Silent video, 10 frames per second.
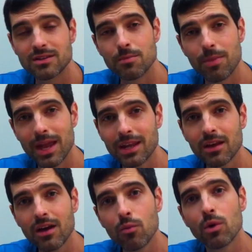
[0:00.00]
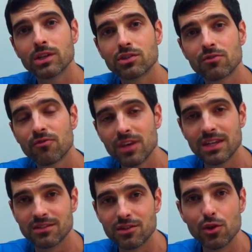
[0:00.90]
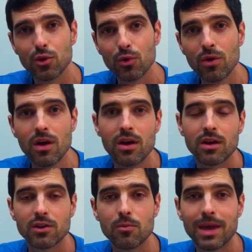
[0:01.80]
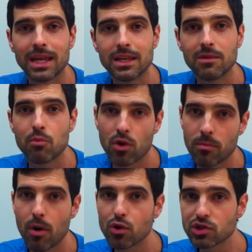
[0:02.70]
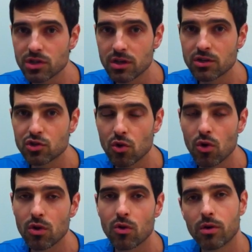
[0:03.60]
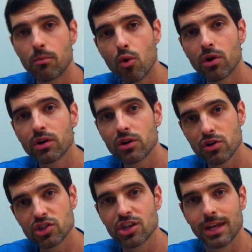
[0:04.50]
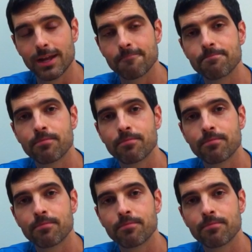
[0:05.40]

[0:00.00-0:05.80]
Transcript: Depending on what your feet do, you may need more motion control or more cushioning.